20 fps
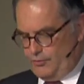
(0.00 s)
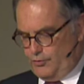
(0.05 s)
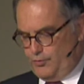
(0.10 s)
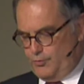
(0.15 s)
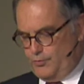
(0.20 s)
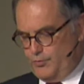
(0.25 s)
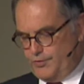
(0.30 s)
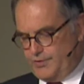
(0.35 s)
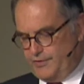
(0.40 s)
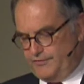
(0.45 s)

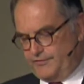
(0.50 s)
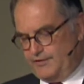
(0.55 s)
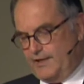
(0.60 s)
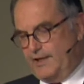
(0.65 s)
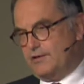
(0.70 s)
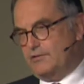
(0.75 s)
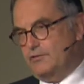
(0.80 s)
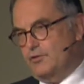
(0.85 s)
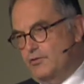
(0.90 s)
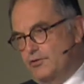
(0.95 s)
use of
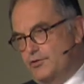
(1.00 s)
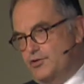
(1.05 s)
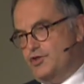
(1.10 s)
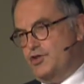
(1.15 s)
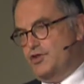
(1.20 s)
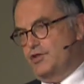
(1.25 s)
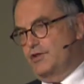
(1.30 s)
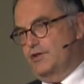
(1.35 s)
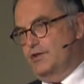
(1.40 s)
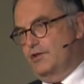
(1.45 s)

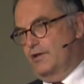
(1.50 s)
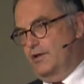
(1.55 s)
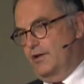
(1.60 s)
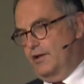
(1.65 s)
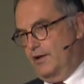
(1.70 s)
technology